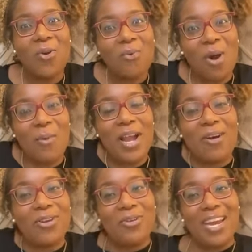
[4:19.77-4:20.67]
what we
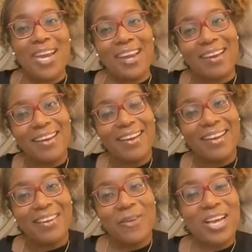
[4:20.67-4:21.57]
going to do then?
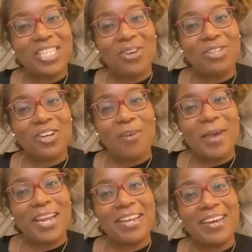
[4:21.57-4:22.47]
What excuse you going
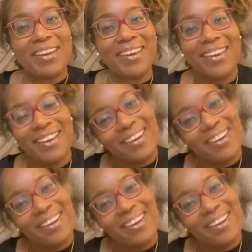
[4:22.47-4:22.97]
to make then?